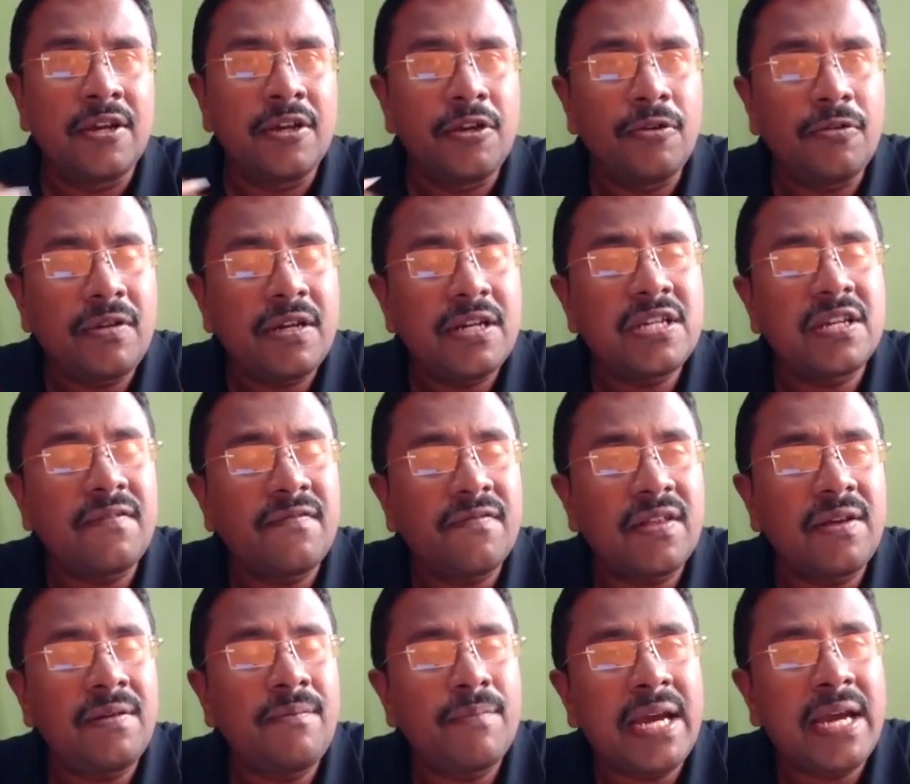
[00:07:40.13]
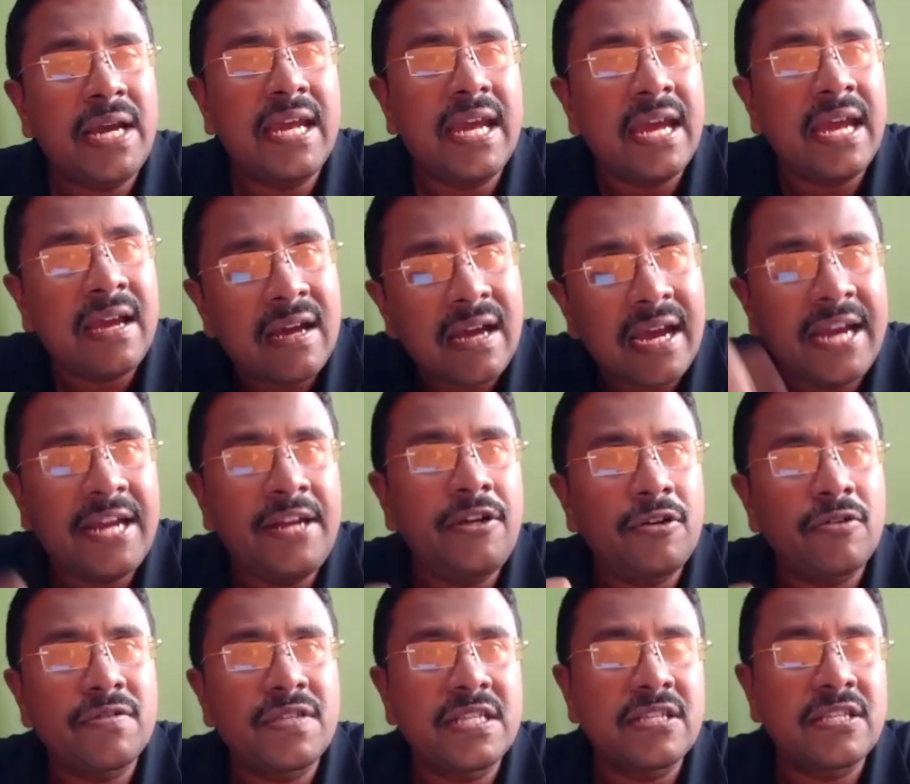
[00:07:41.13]
nutrition by
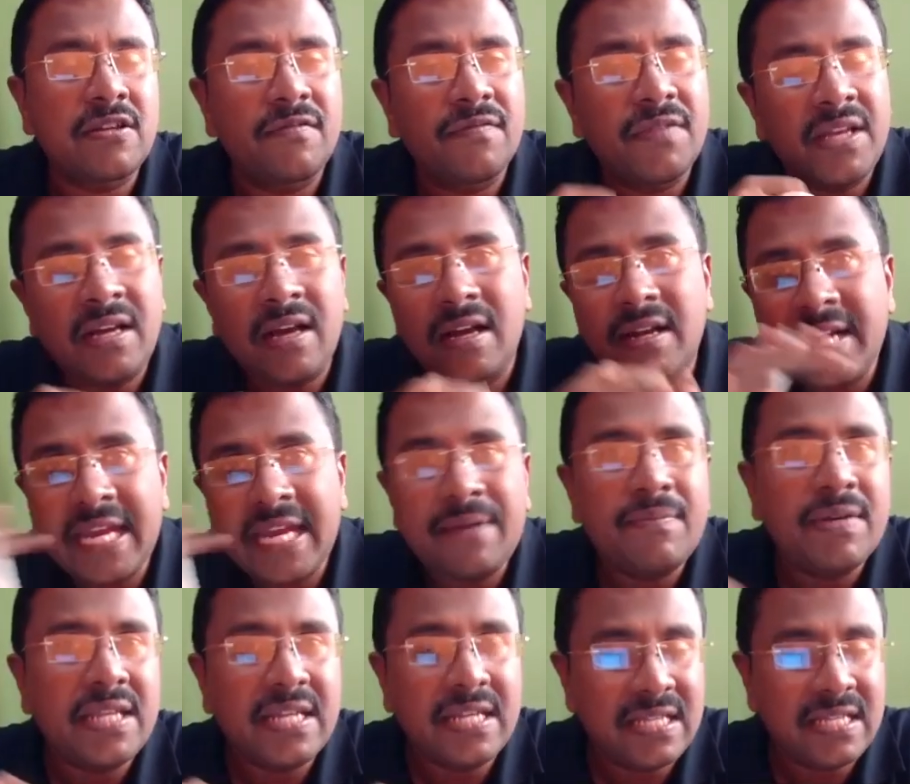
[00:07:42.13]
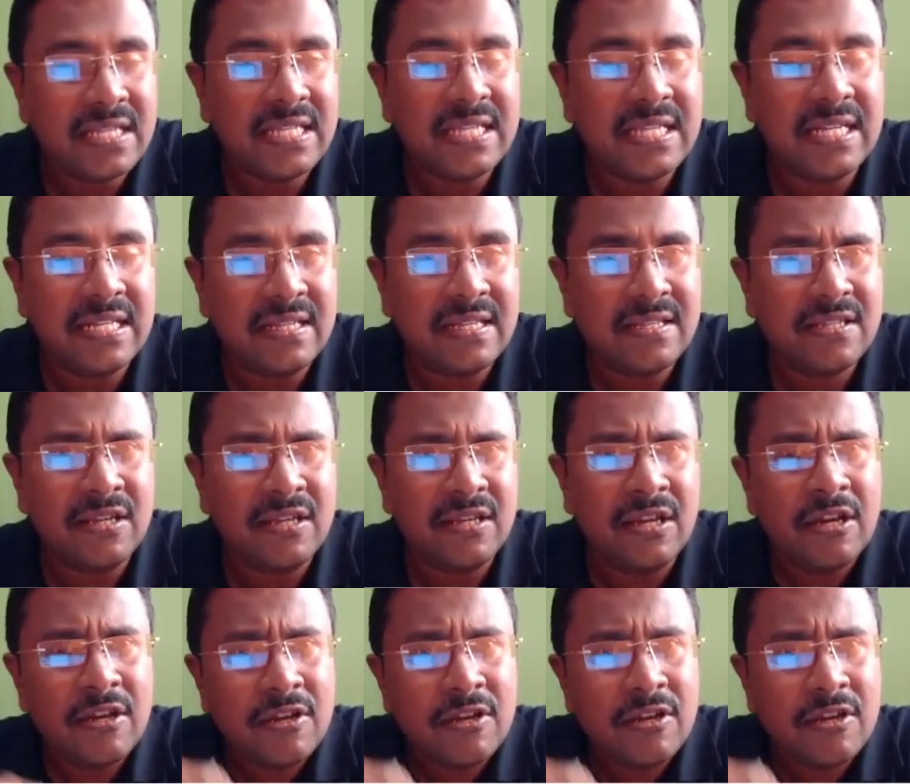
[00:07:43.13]
entosis of the neighboring cells.